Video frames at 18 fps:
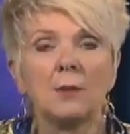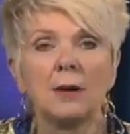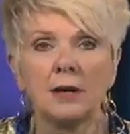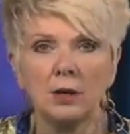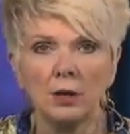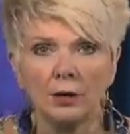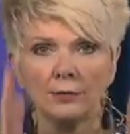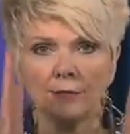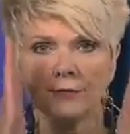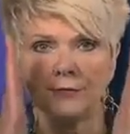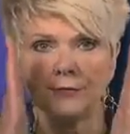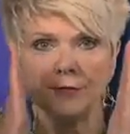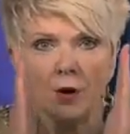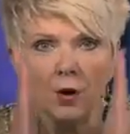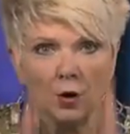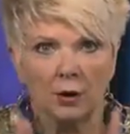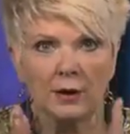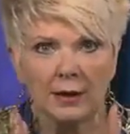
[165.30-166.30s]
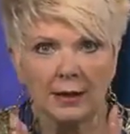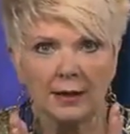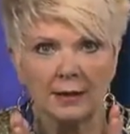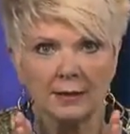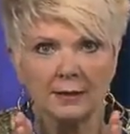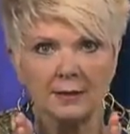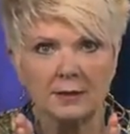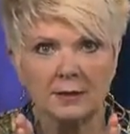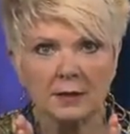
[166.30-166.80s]
But your
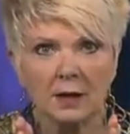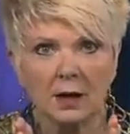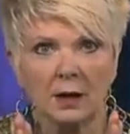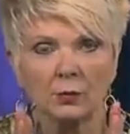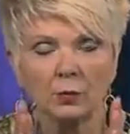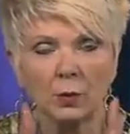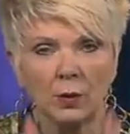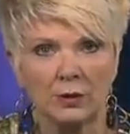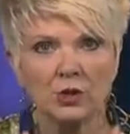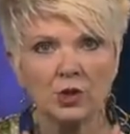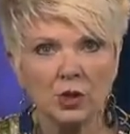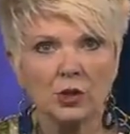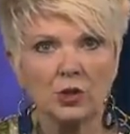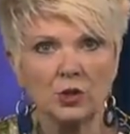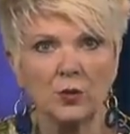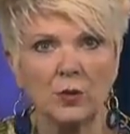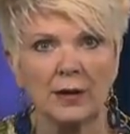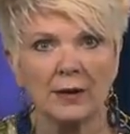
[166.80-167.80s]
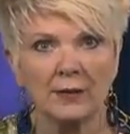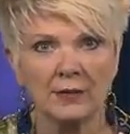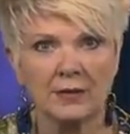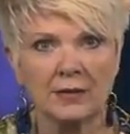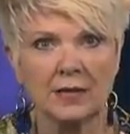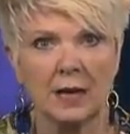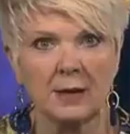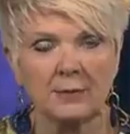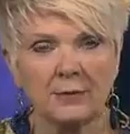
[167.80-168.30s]
focus on what you're doing at the
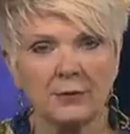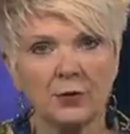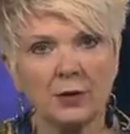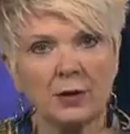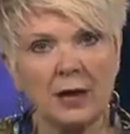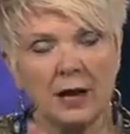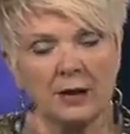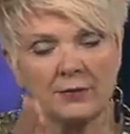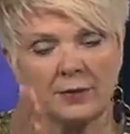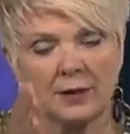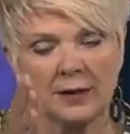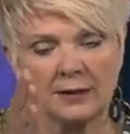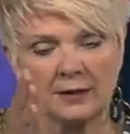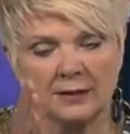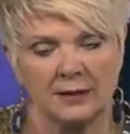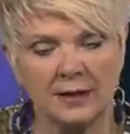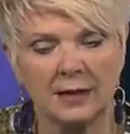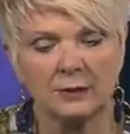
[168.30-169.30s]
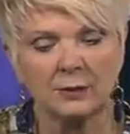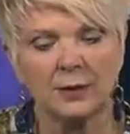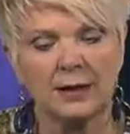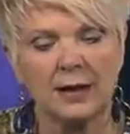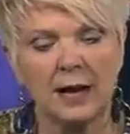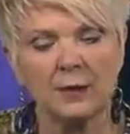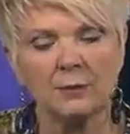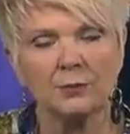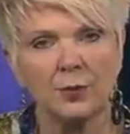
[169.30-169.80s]
time, if you can have
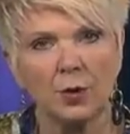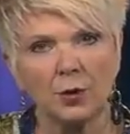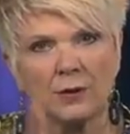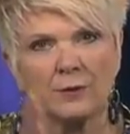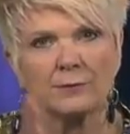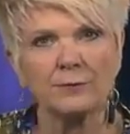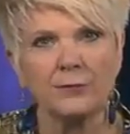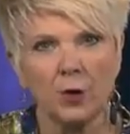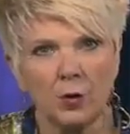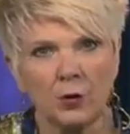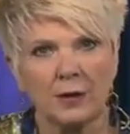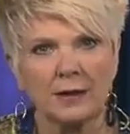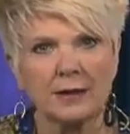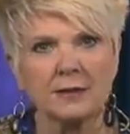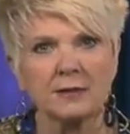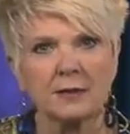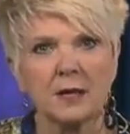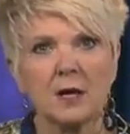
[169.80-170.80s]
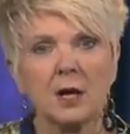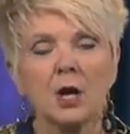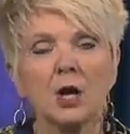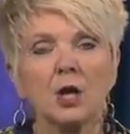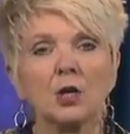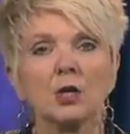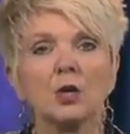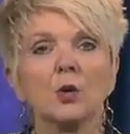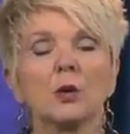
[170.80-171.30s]
accelerated, unbroken focus,
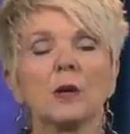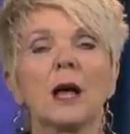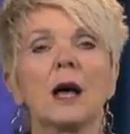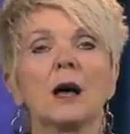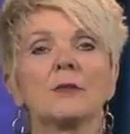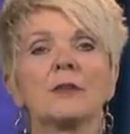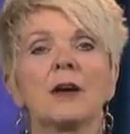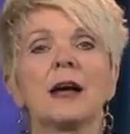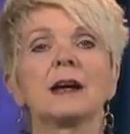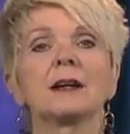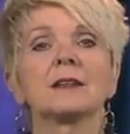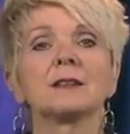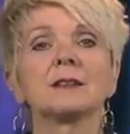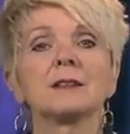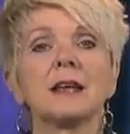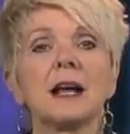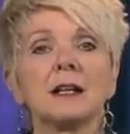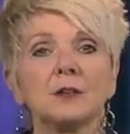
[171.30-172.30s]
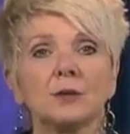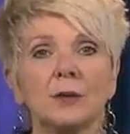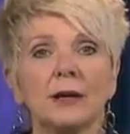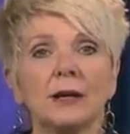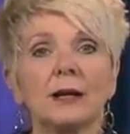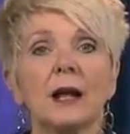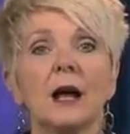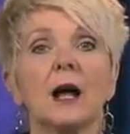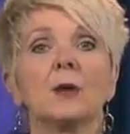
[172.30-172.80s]
you will have
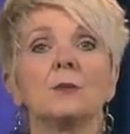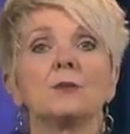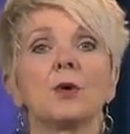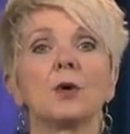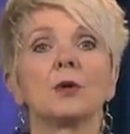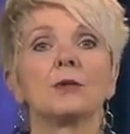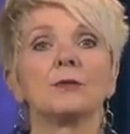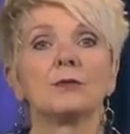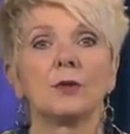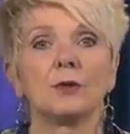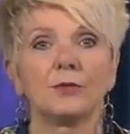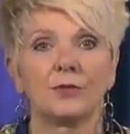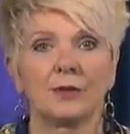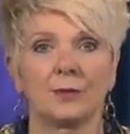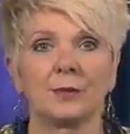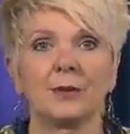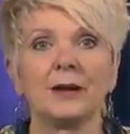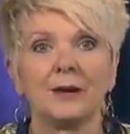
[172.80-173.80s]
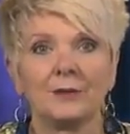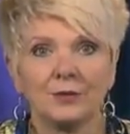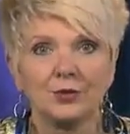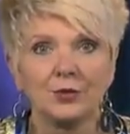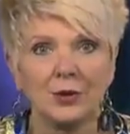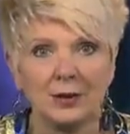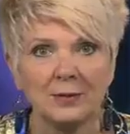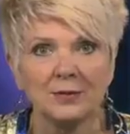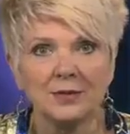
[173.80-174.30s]
accelerated, unbroken fulfillment of
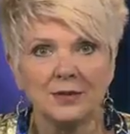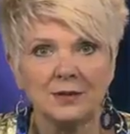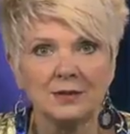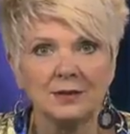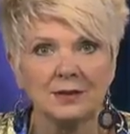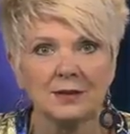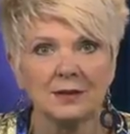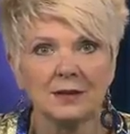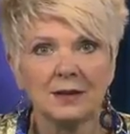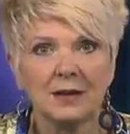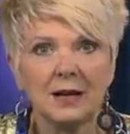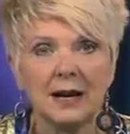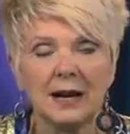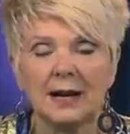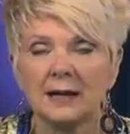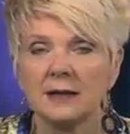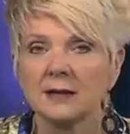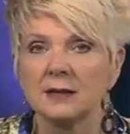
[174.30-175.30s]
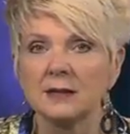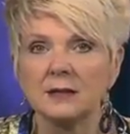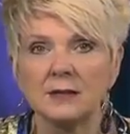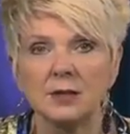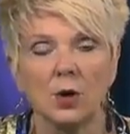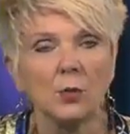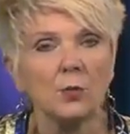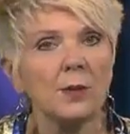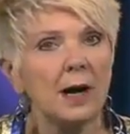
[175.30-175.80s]
dreams. It is
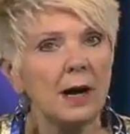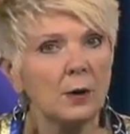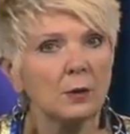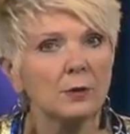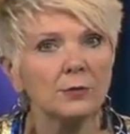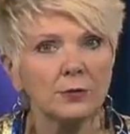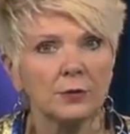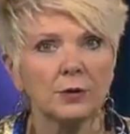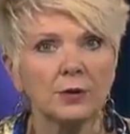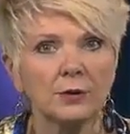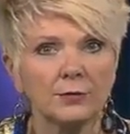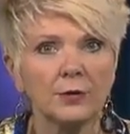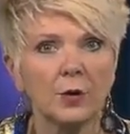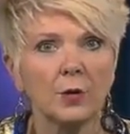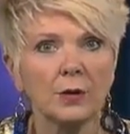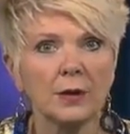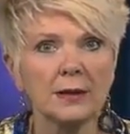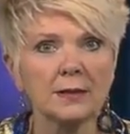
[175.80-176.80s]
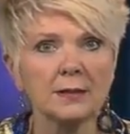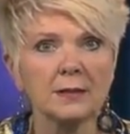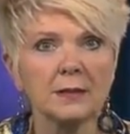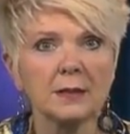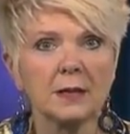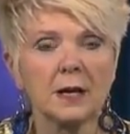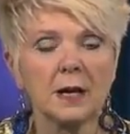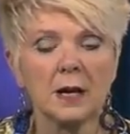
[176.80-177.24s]
so powerful, your focus.